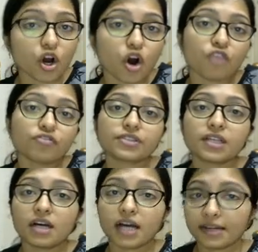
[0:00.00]
of
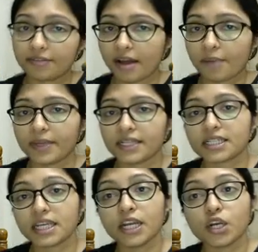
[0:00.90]
the
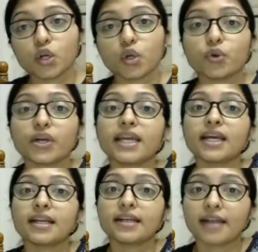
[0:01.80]
alphabet
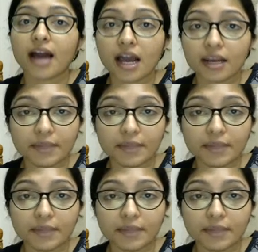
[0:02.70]
including null,